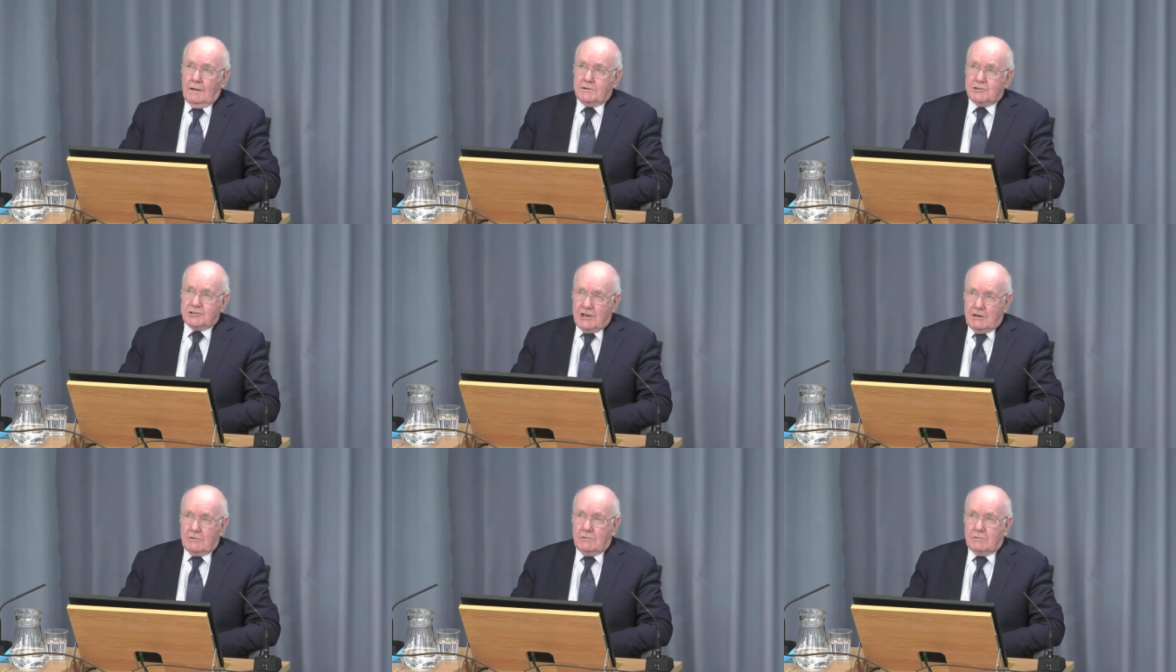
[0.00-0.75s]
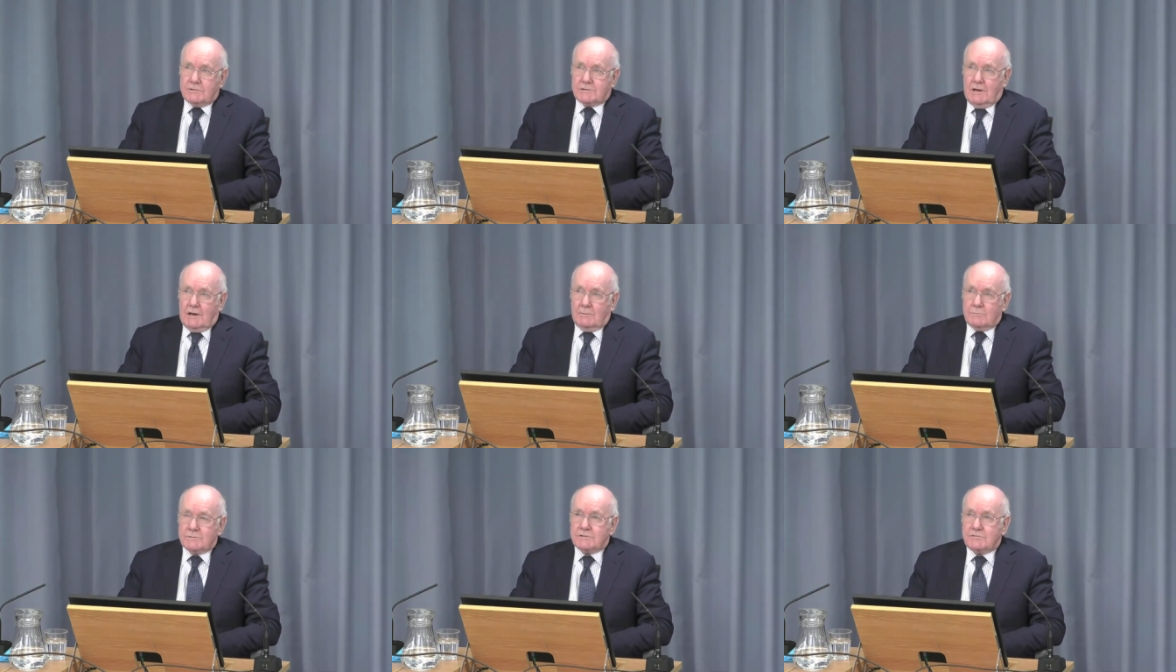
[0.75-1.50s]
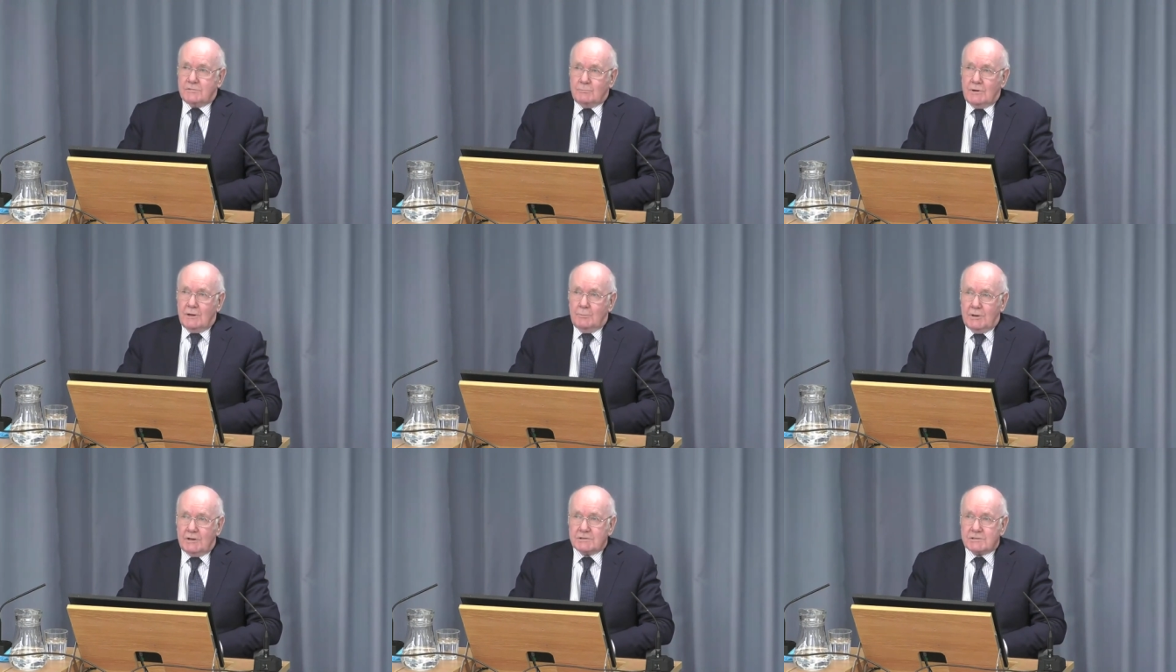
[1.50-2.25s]
In general terms, from my
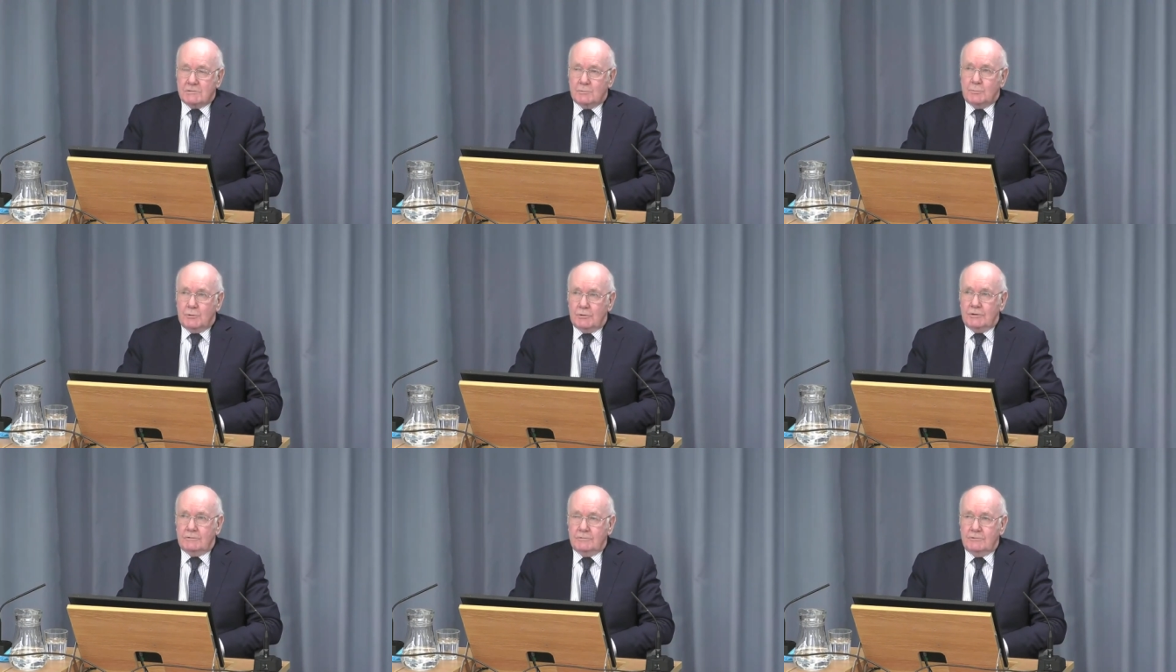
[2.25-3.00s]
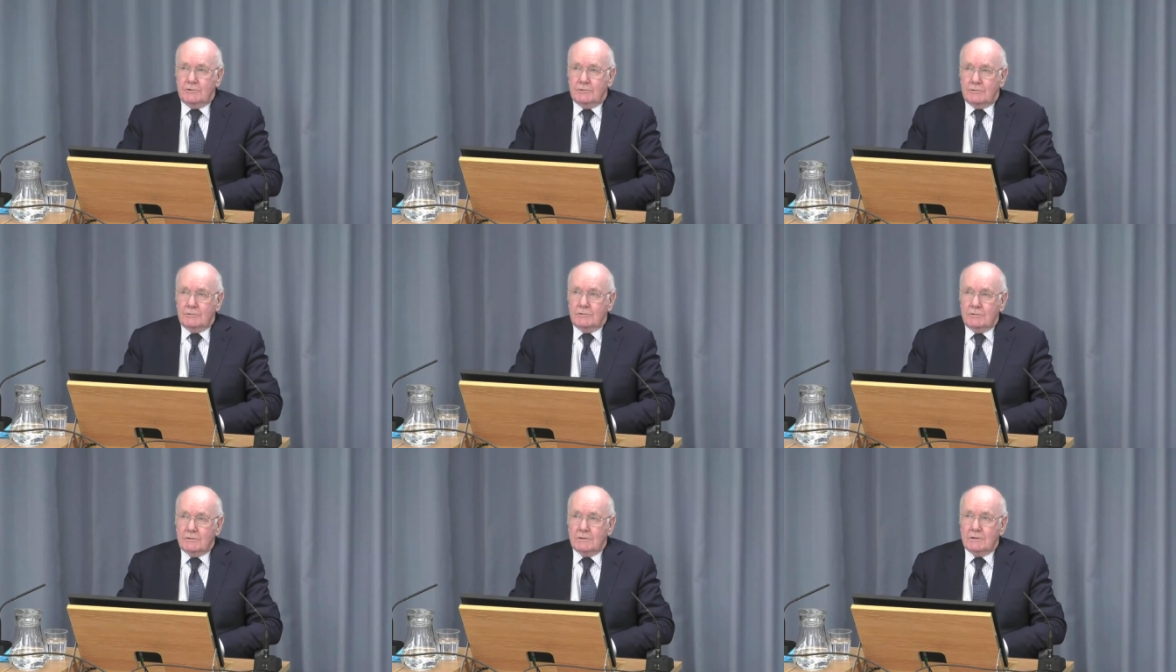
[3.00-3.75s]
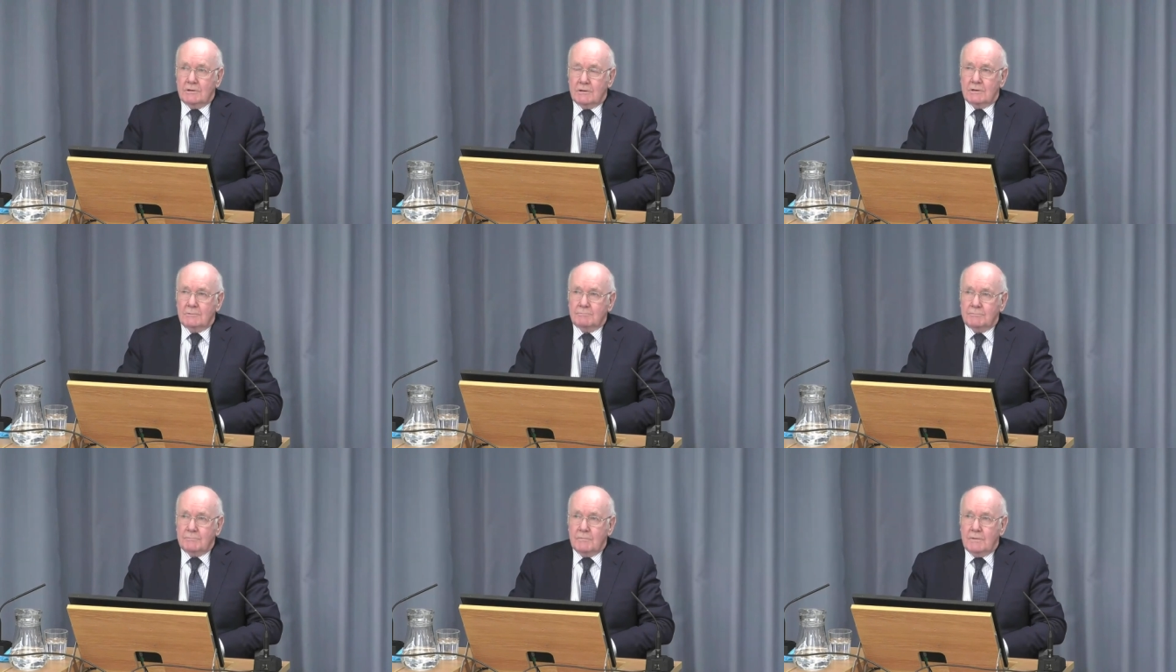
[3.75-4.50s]
personal point of view,
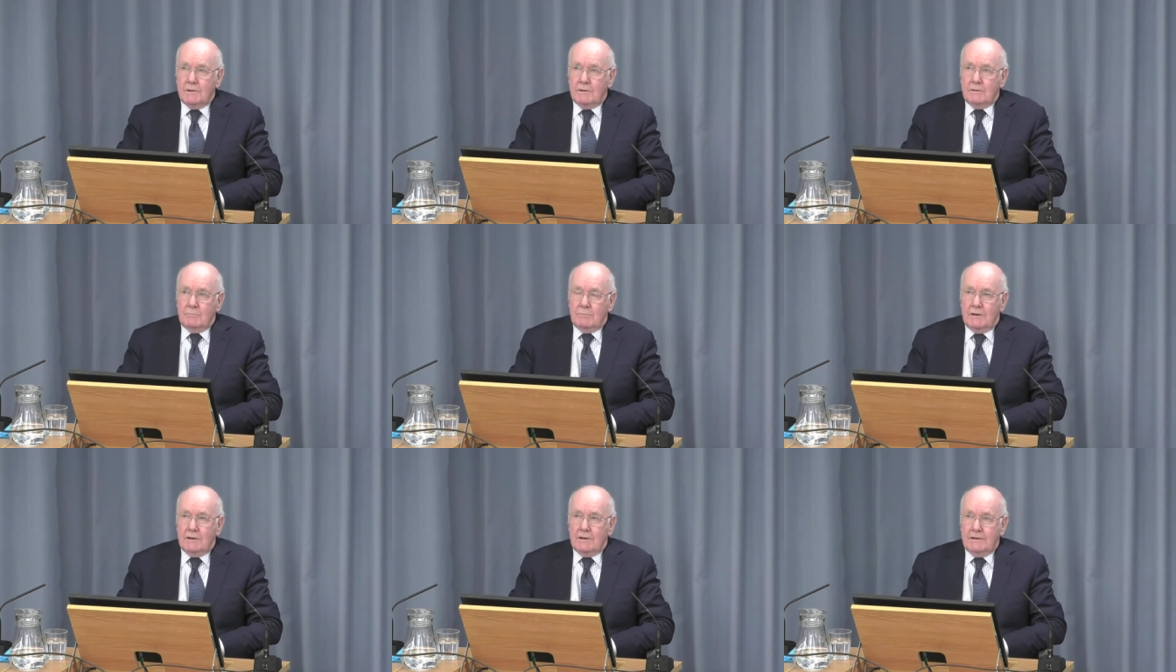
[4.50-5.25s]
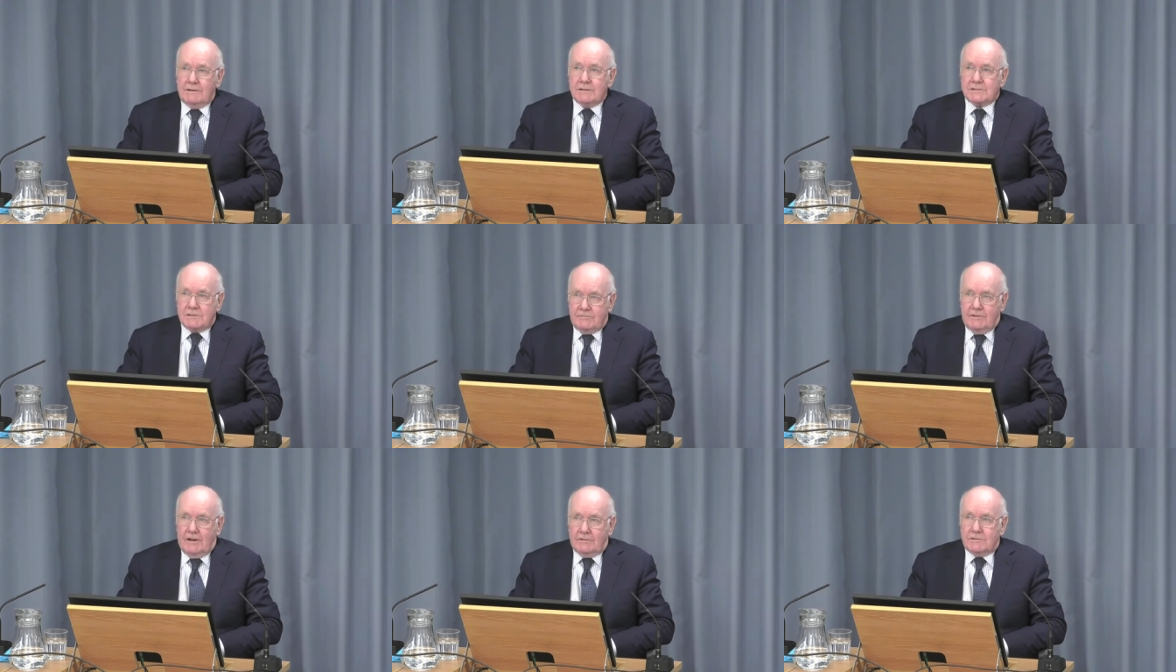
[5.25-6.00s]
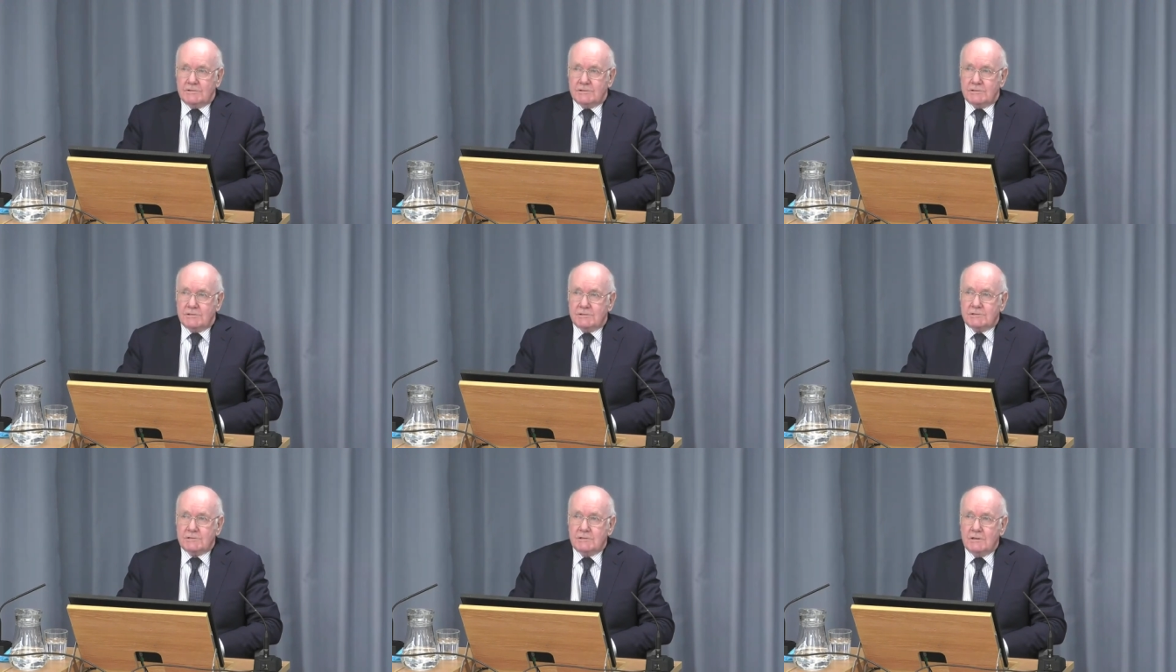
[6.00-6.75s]
um, mainly
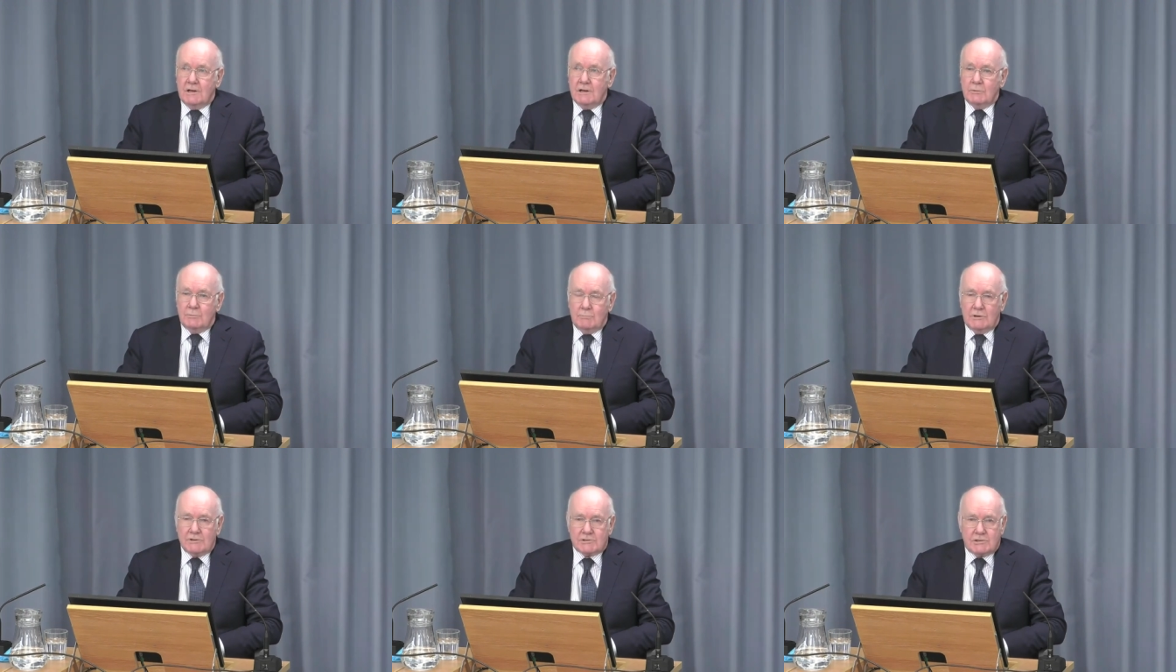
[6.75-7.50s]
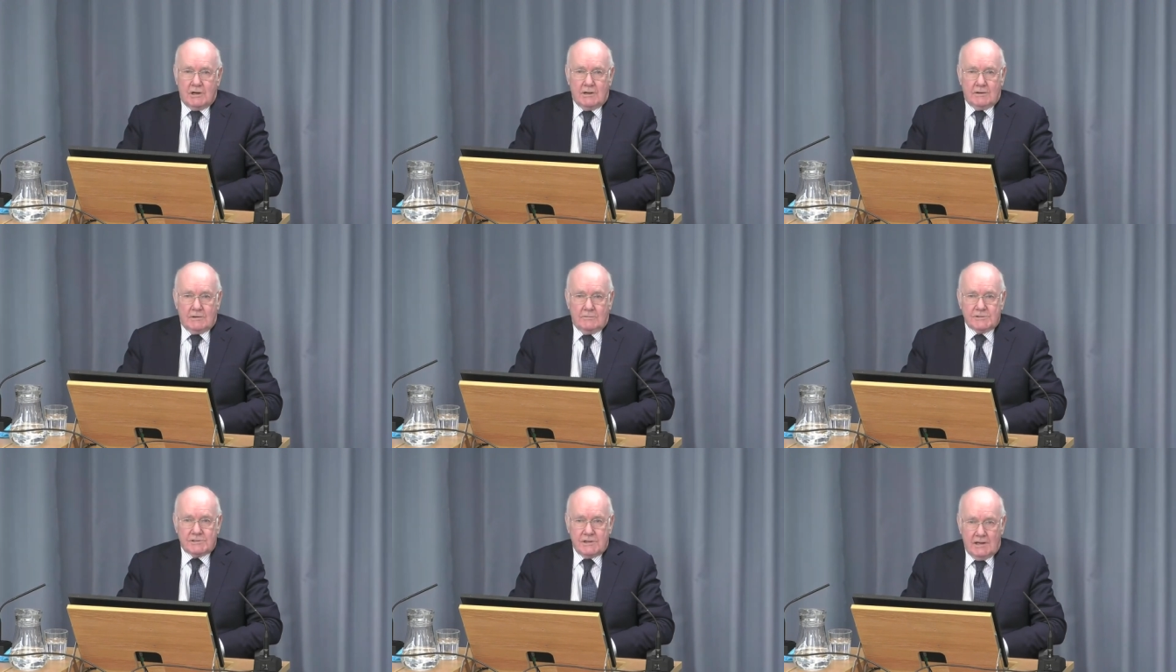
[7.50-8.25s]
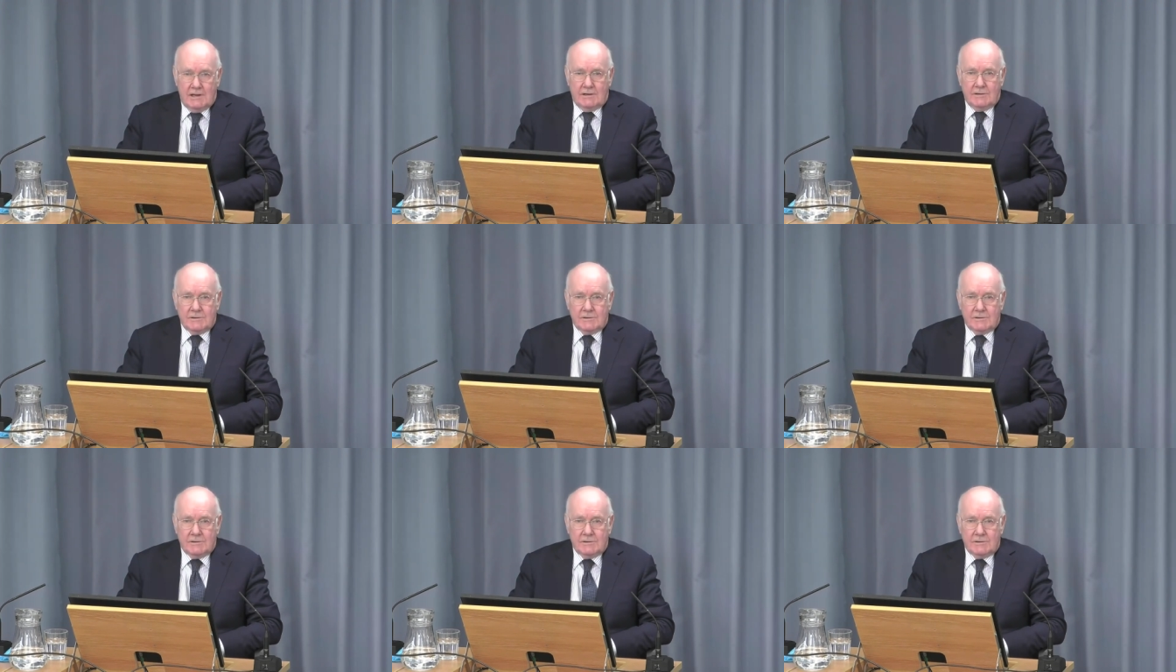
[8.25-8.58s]
disadvantages. I would much rather have stayed